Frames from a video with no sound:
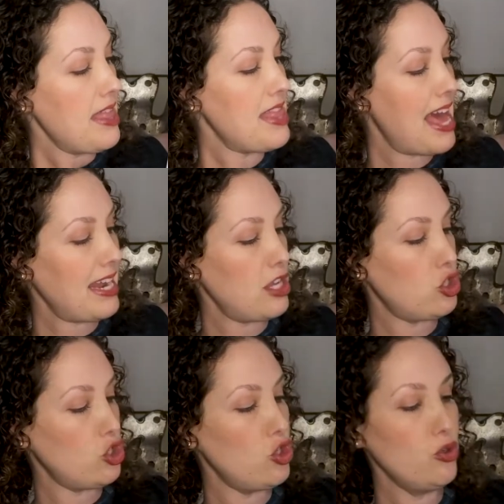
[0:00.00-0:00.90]
that
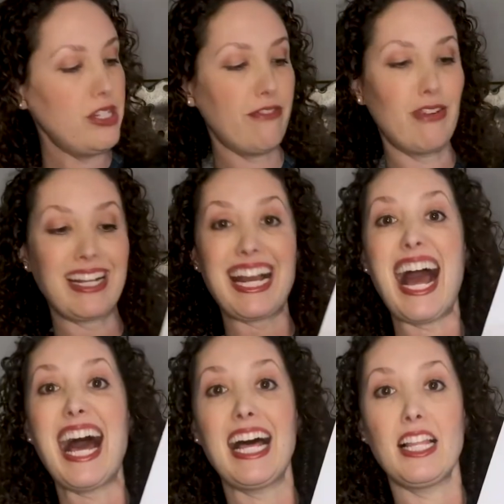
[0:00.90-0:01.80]
is two different
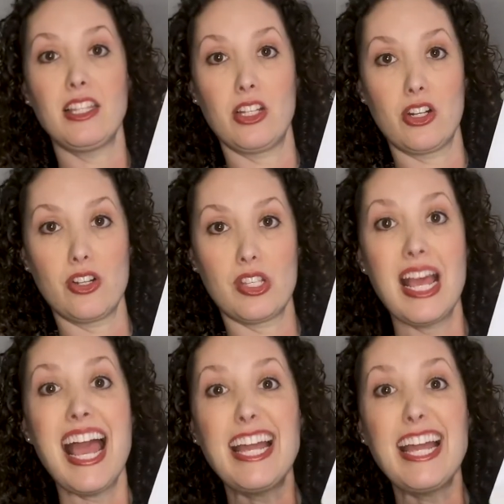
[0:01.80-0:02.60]
colors.